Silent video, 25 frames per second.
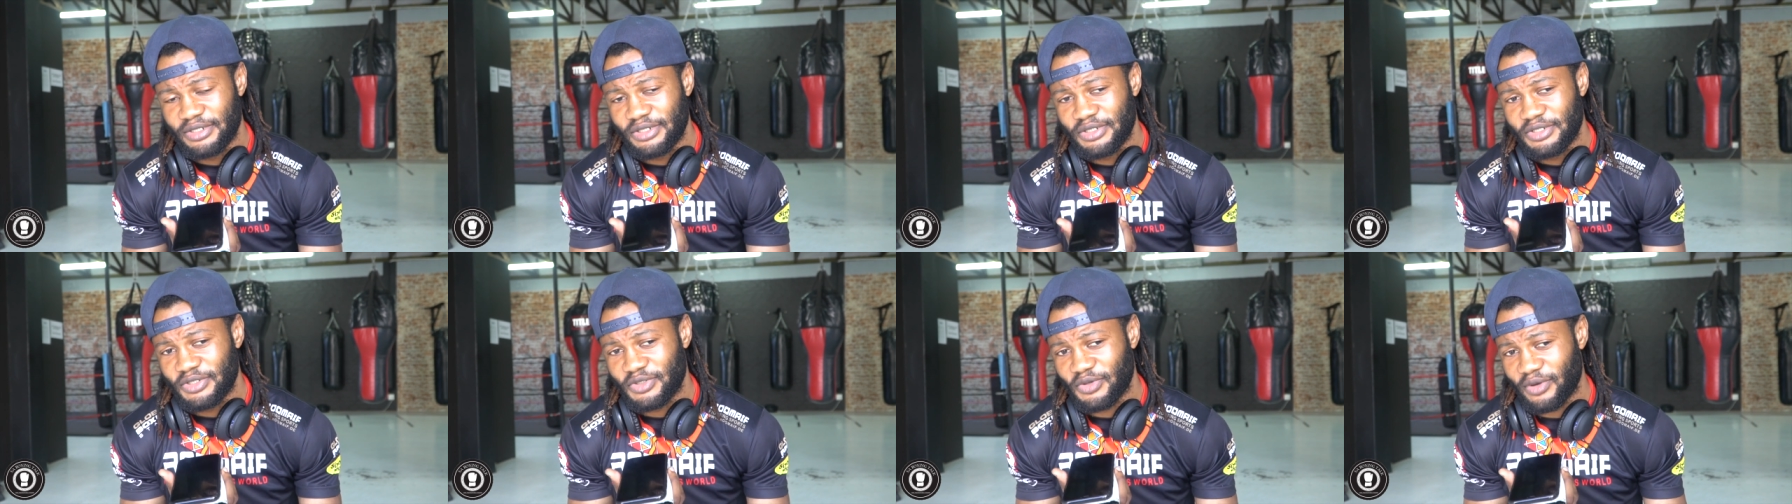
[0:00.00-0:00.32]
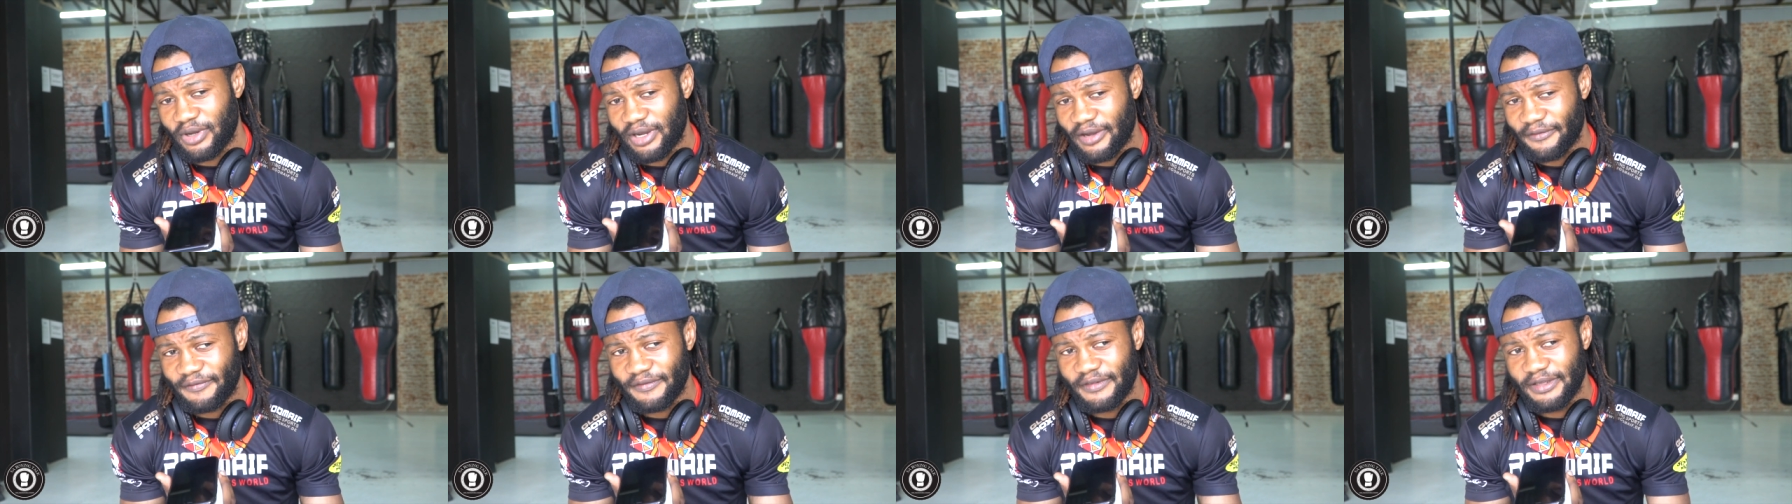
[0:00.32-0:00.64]
so
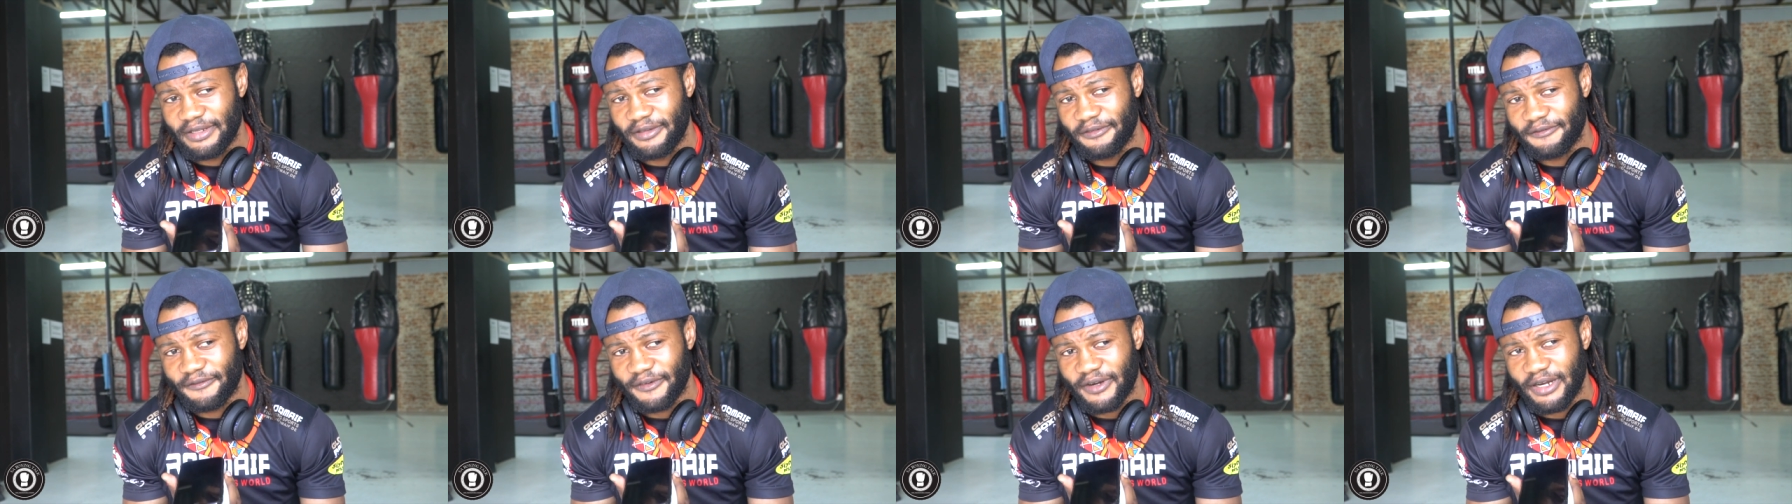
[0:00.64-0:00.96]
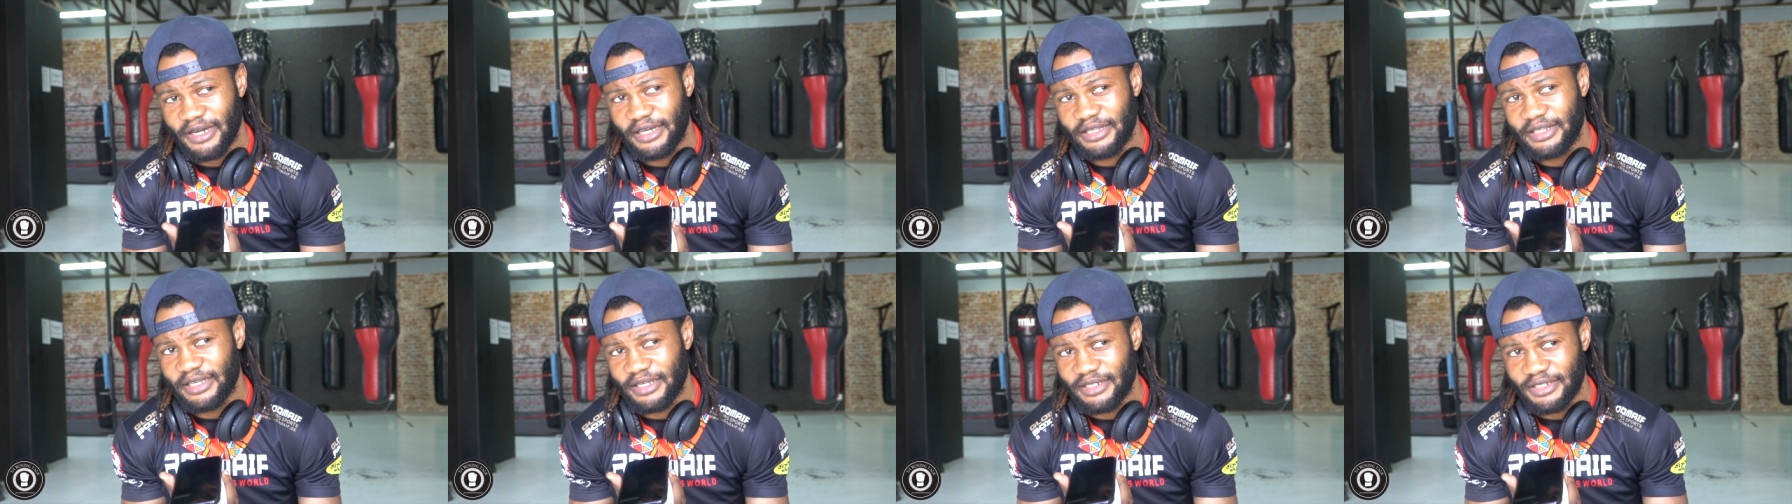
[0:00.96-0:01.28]
after the
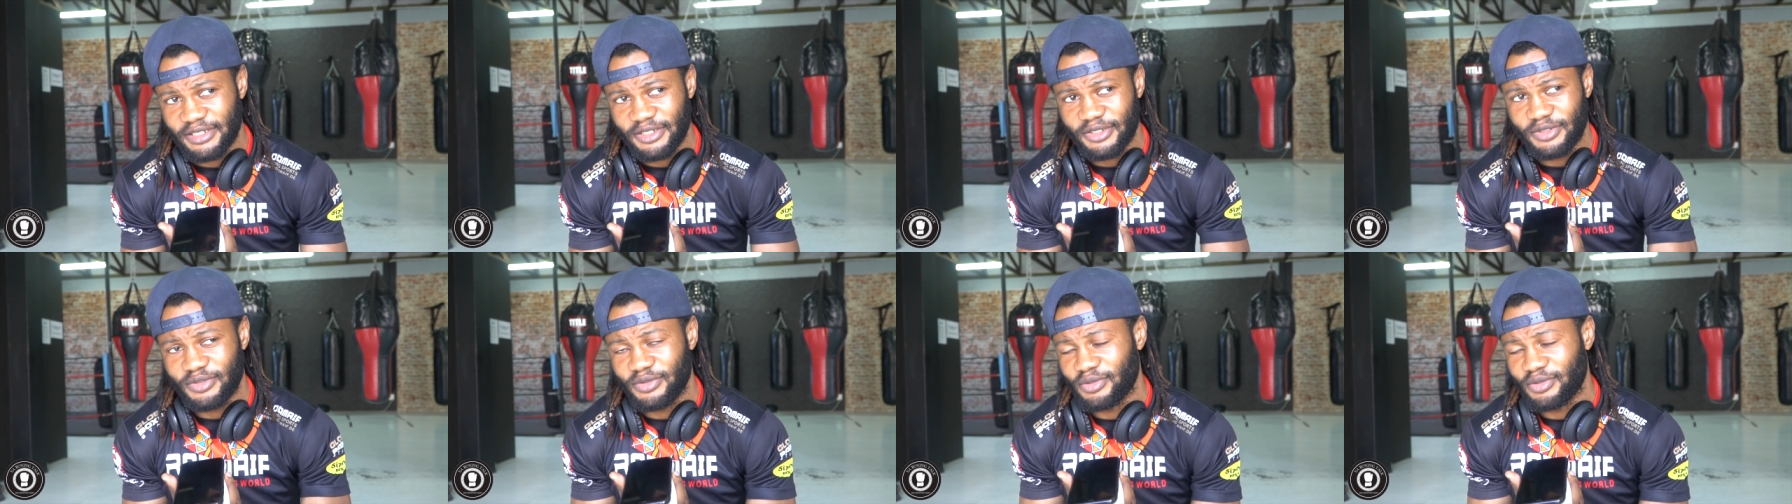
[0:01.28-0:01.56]
fight I need